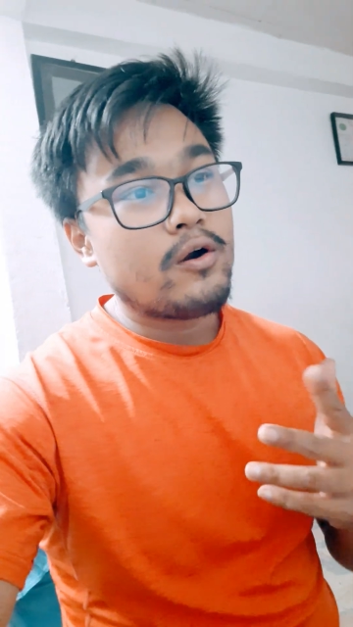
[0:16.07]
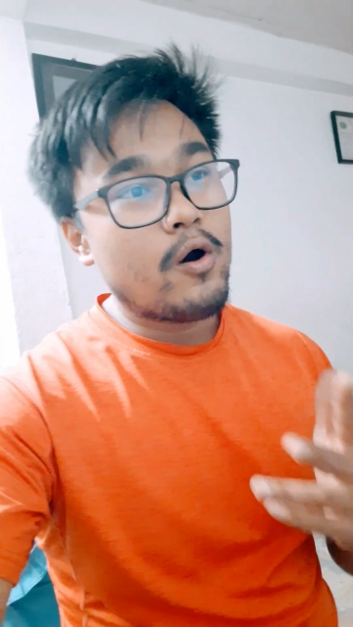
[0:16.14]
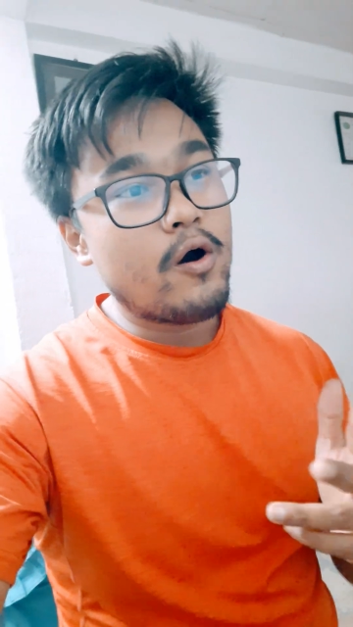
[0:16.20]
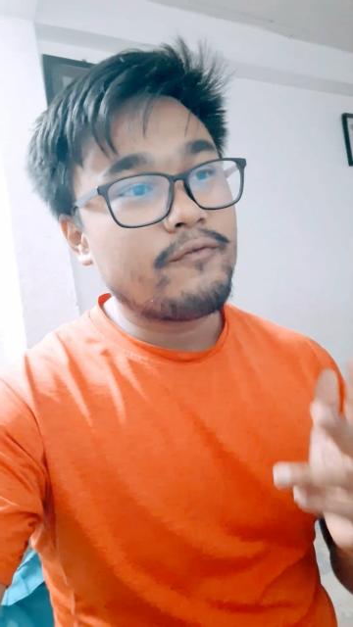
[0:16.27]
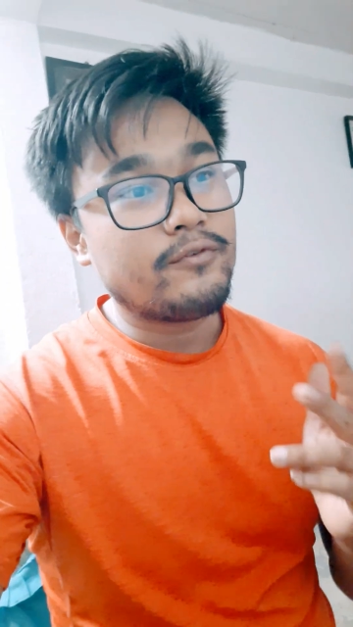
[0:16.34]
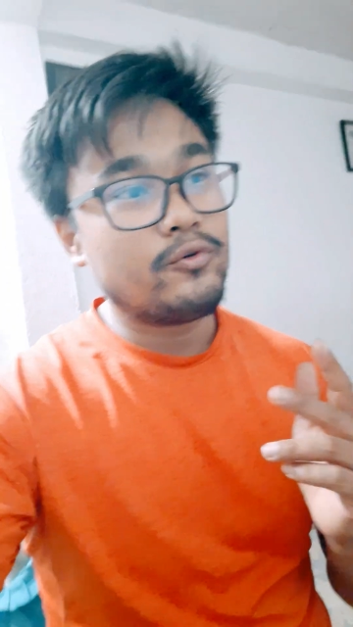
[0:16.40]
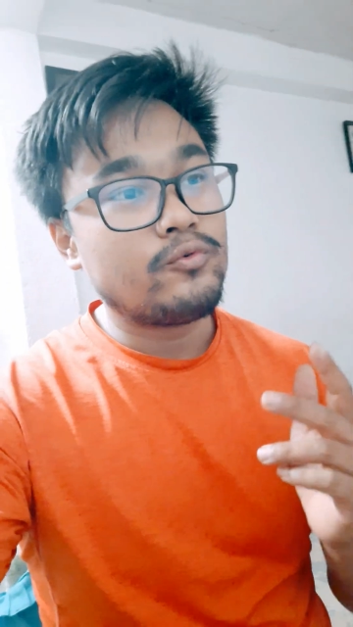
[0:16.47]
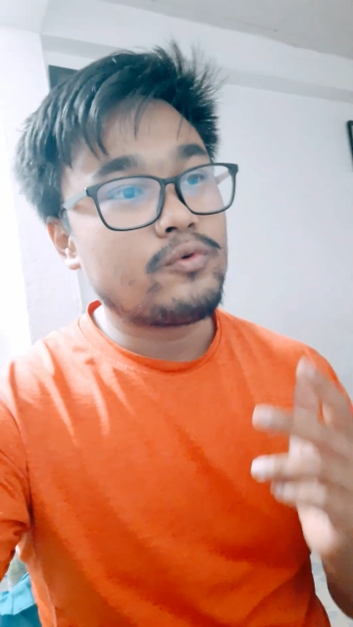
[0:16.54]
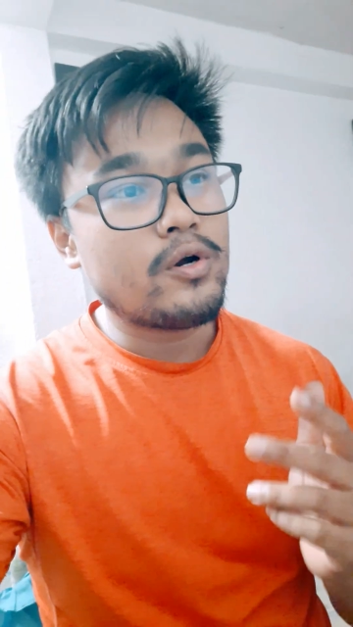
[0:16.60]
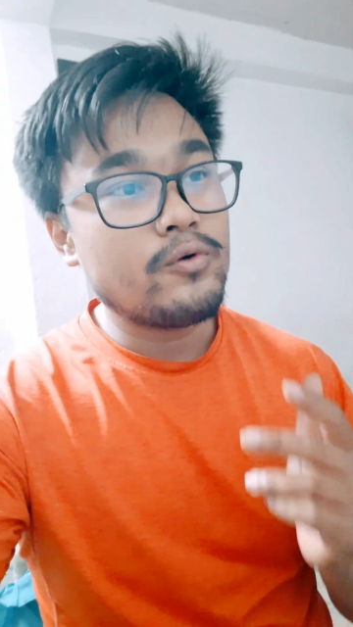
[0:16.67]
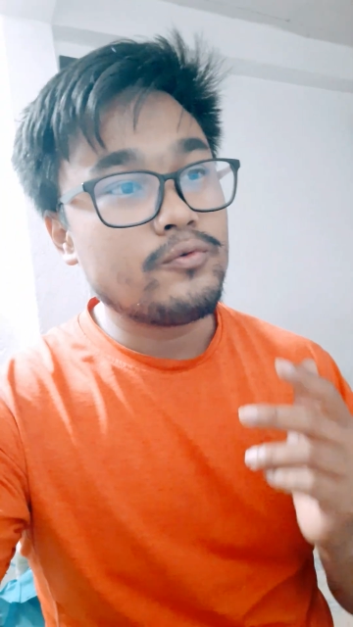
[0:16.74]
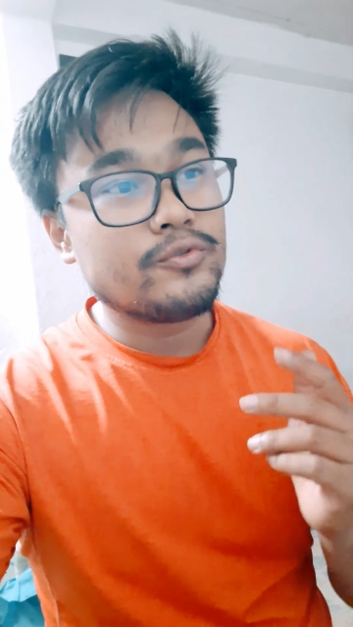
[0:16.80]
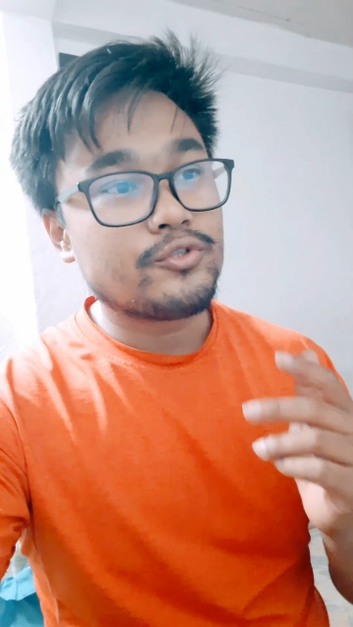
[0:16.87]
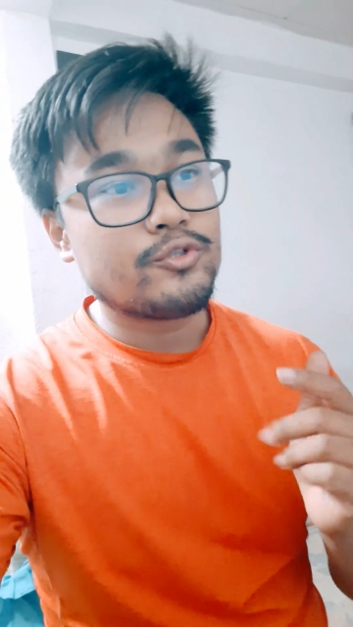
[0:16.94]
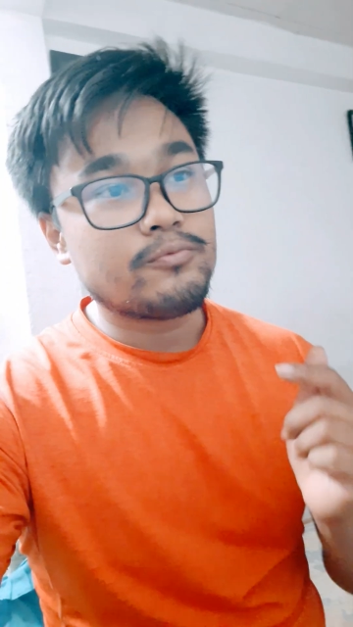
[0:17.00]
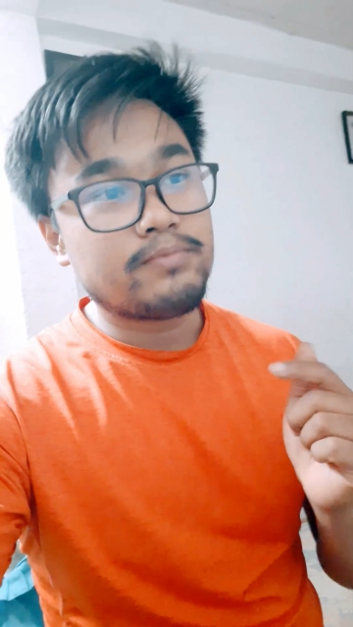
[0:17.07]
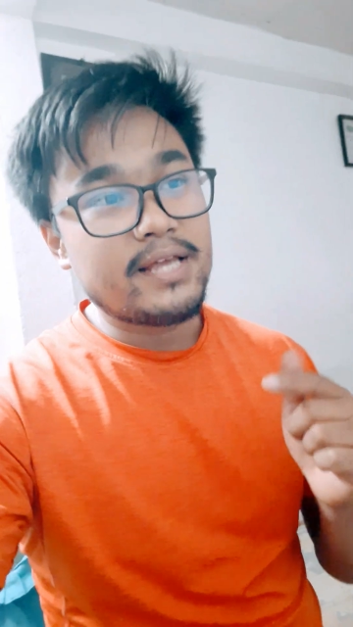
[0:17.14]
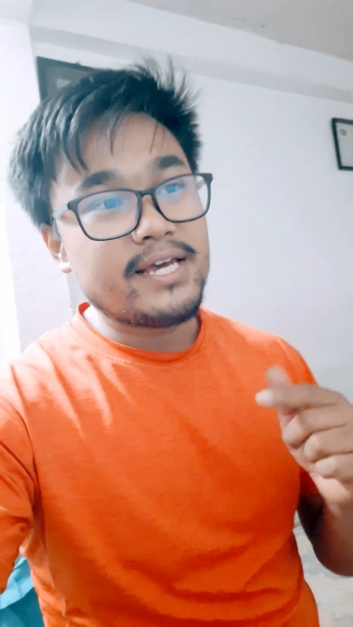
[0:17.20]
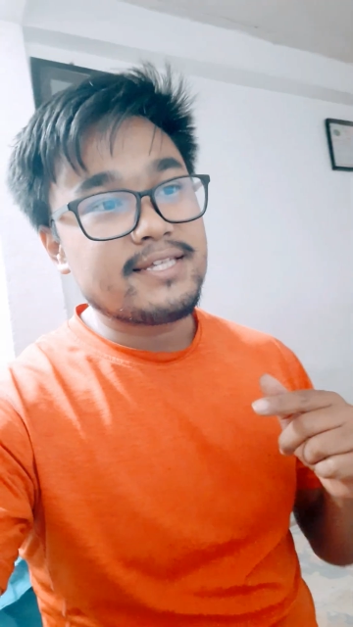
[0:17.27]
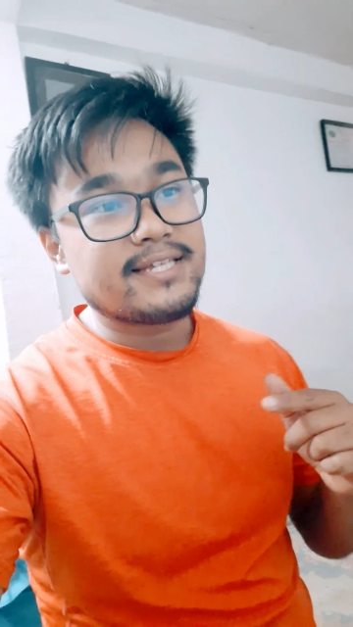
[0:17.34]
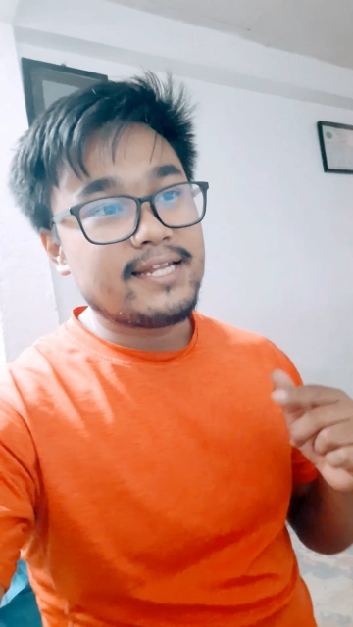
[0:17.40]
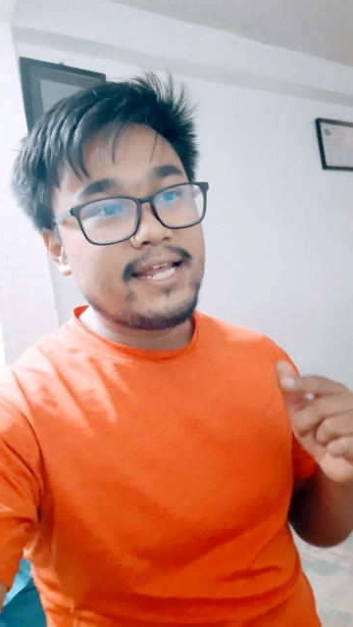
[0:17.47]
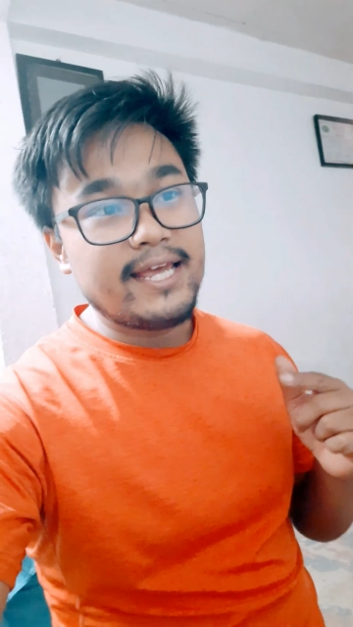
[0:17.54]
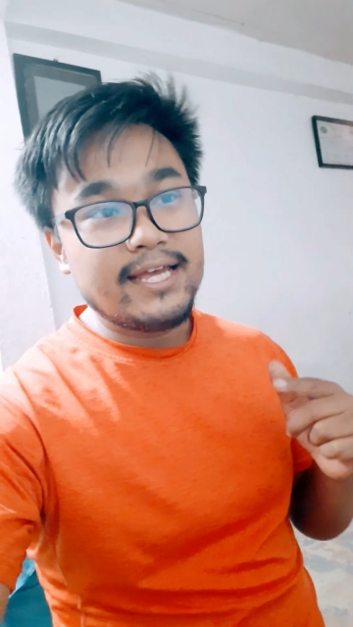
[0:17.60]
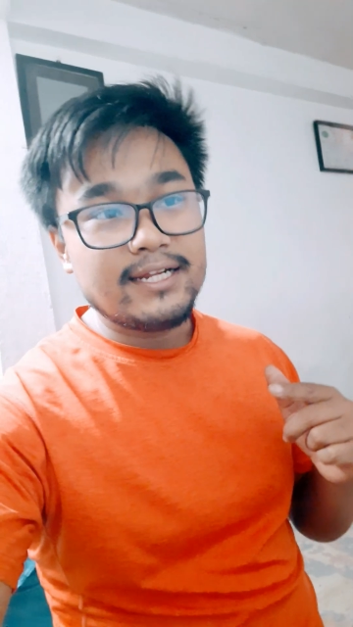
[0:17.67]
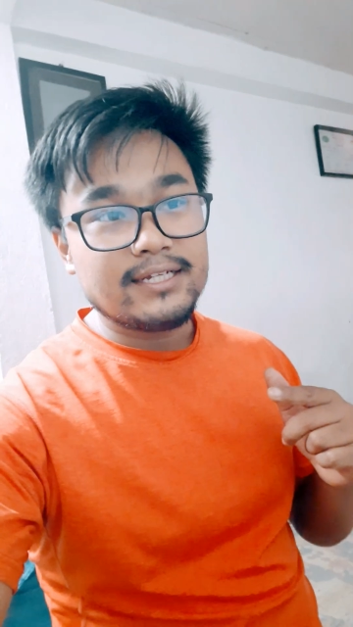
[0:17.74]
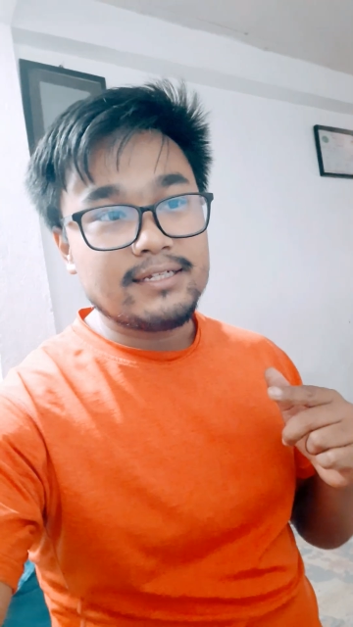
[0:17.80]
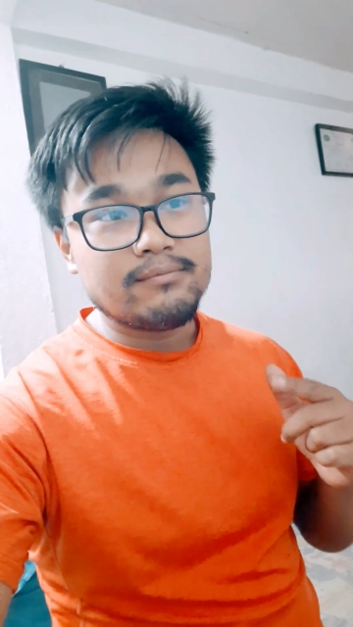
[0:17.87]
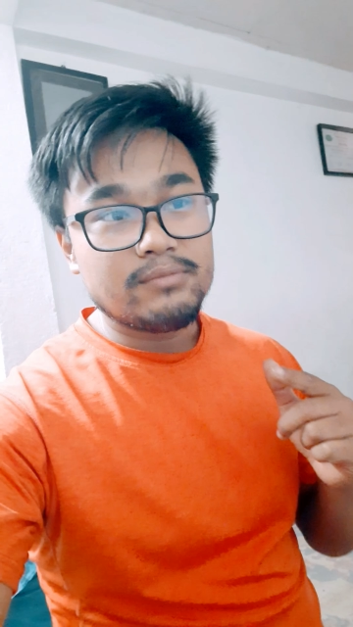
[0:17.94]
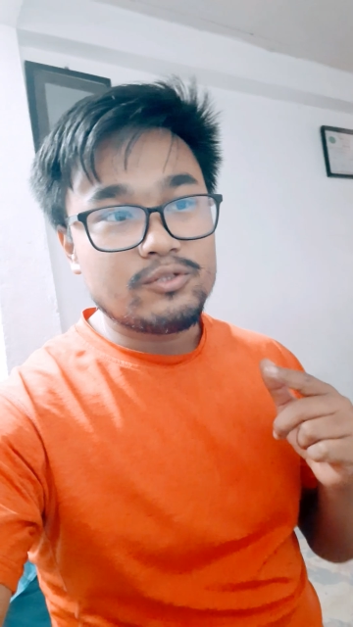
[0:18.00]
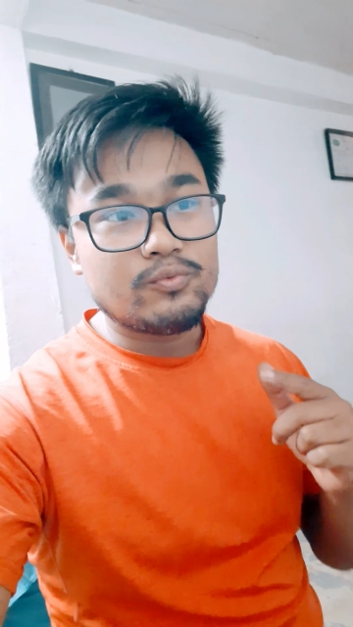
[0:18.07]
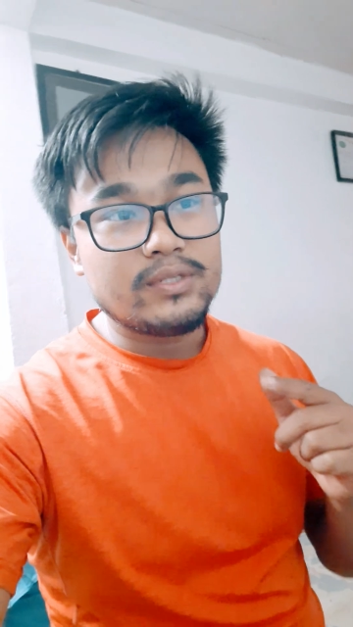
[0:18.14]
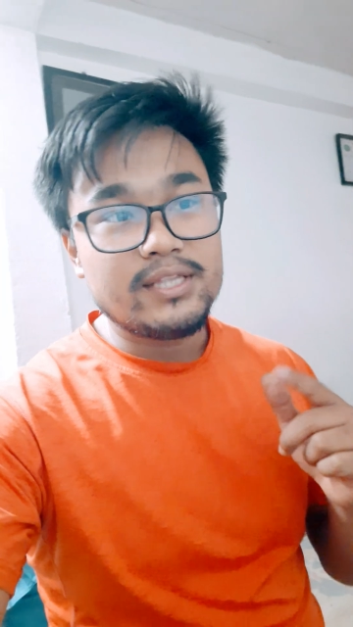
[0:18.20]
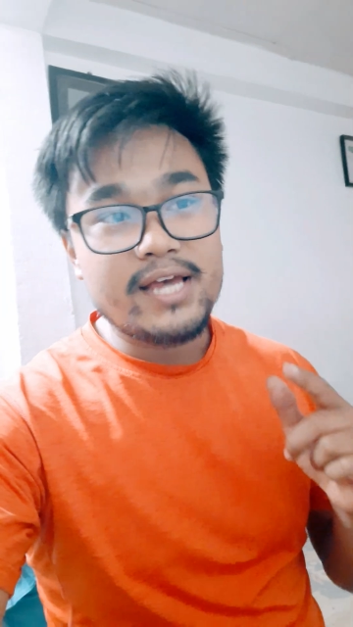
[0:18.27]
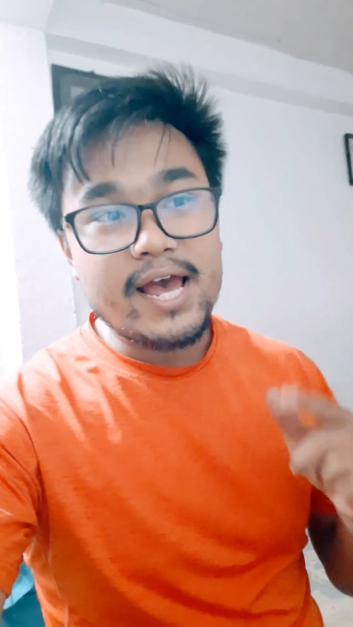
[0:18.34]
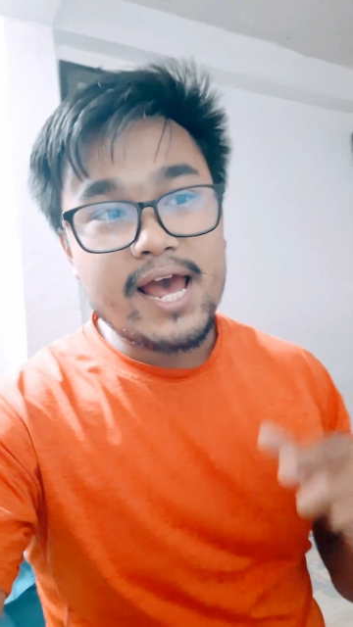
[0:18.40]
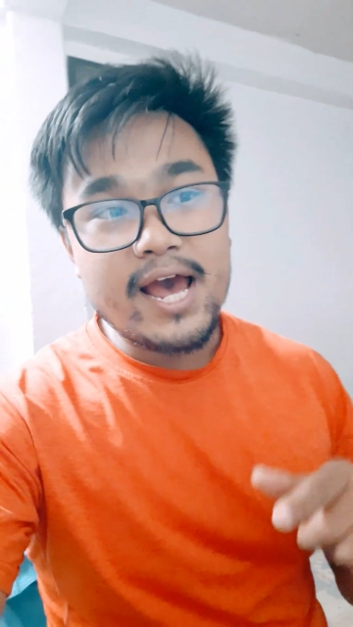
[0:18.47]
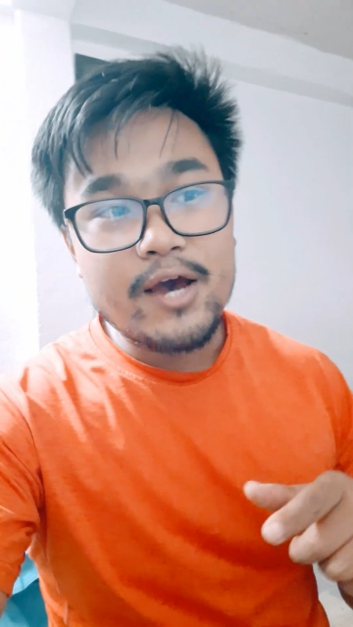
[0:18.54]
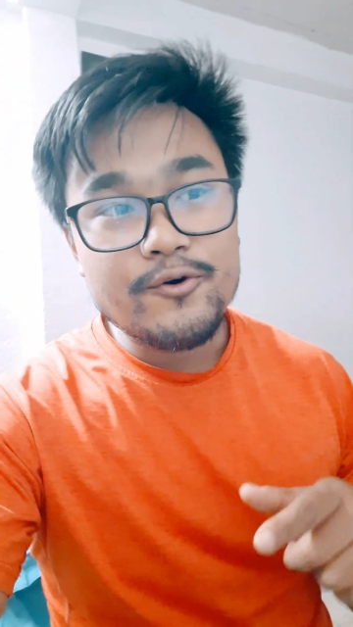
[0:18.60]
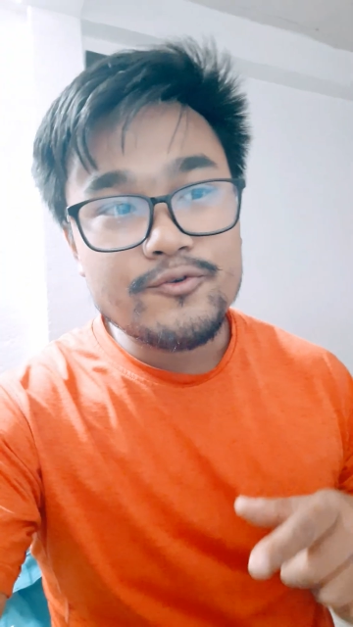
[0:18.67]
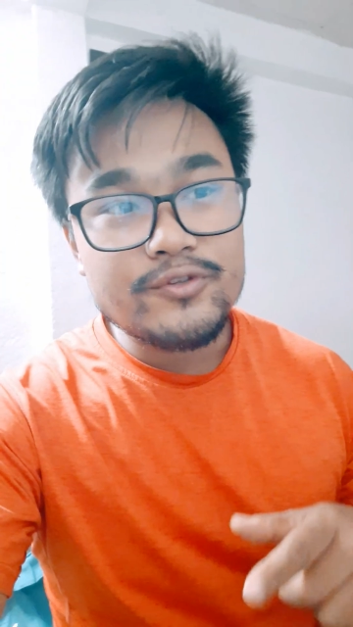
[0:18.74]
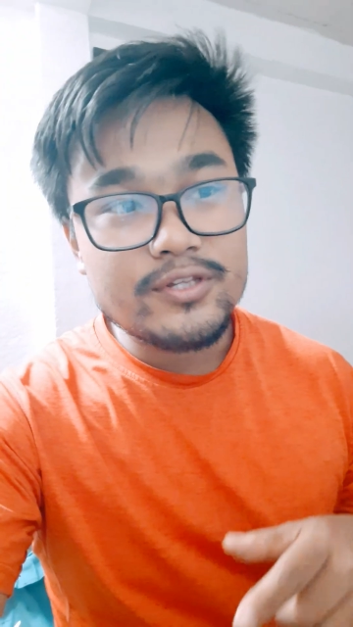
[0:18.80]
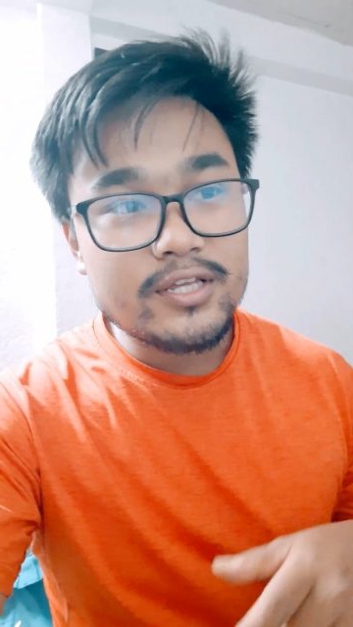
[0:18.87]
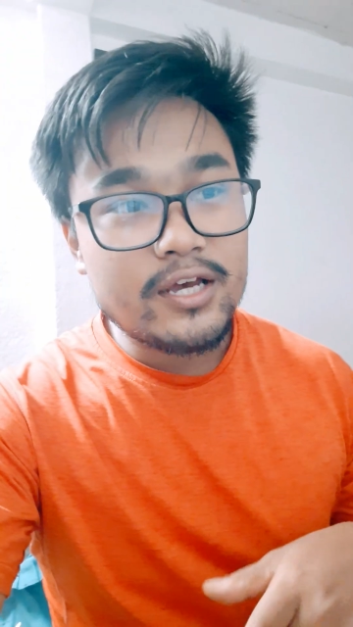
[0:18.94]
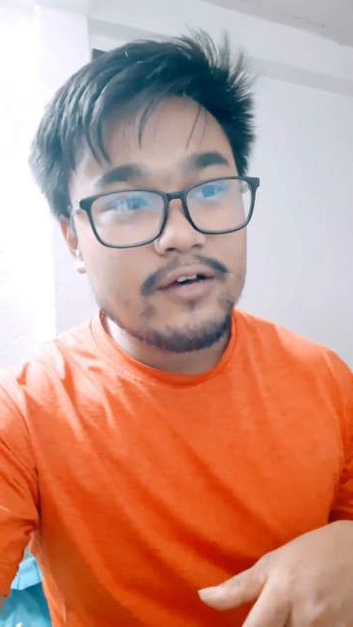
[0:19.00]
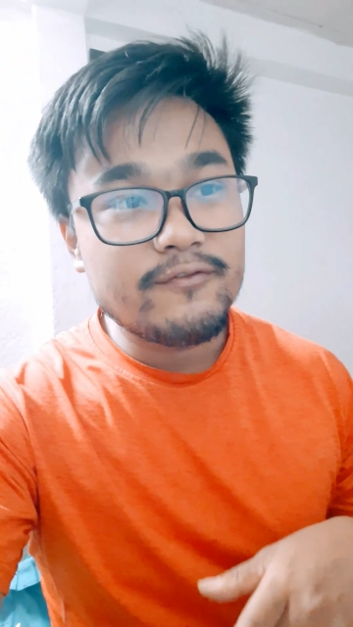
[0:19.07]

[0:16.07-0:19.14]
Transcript: of the Rose took place in England between the House